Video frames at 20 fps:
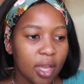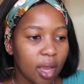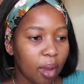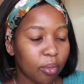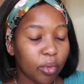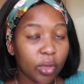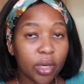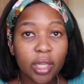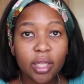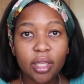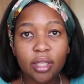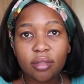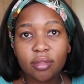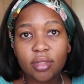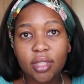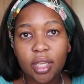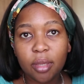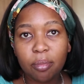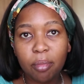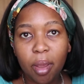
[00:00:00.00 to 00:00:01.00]
I'm gonna
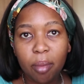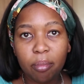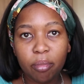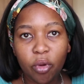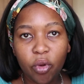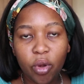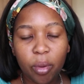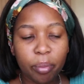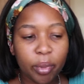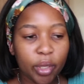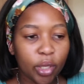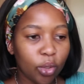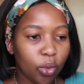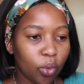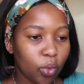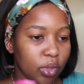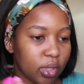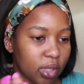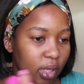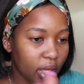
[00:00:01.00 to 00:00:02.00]
take my mirror a bit
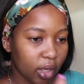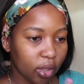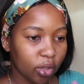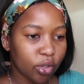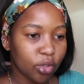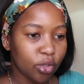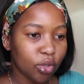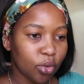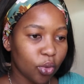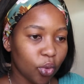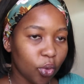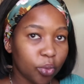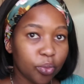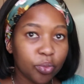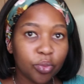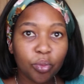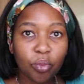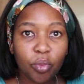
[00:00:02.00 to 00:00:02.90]
closer because, you know,